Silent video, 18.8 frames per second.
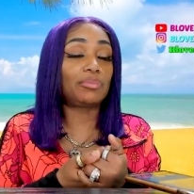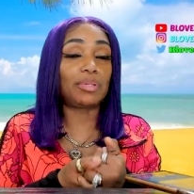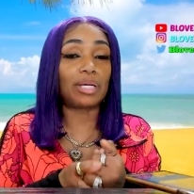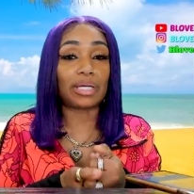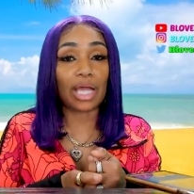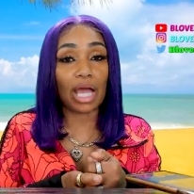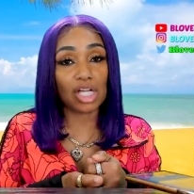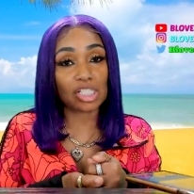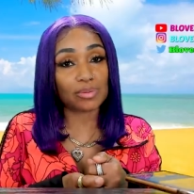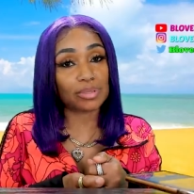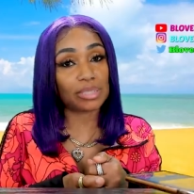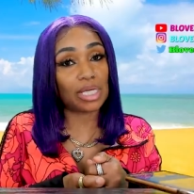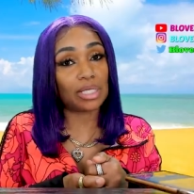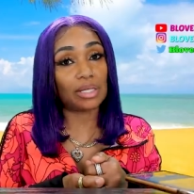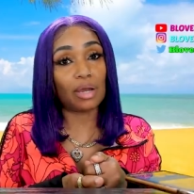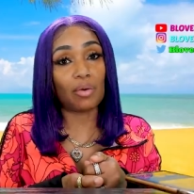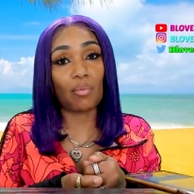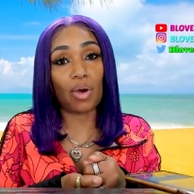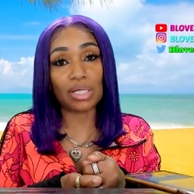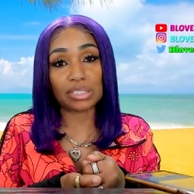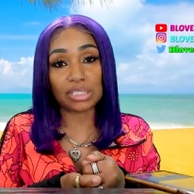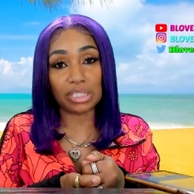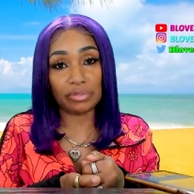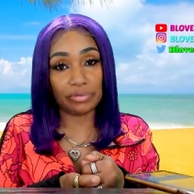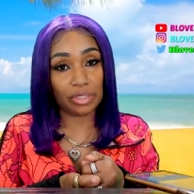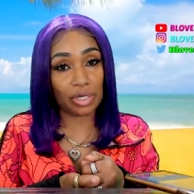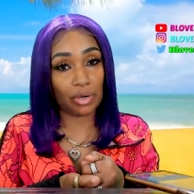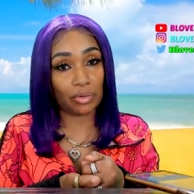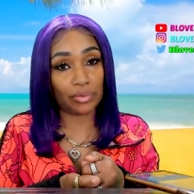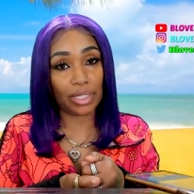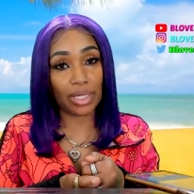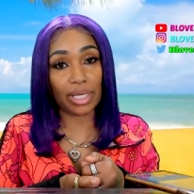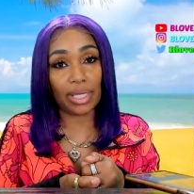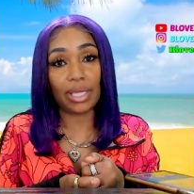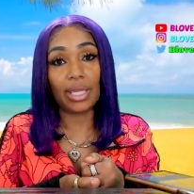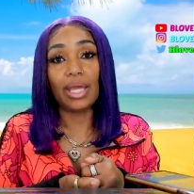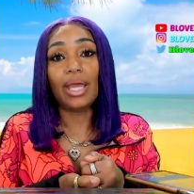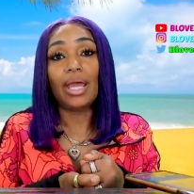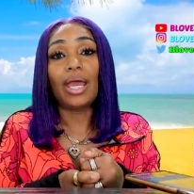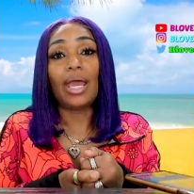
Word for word: be a couch potato and watch tv all day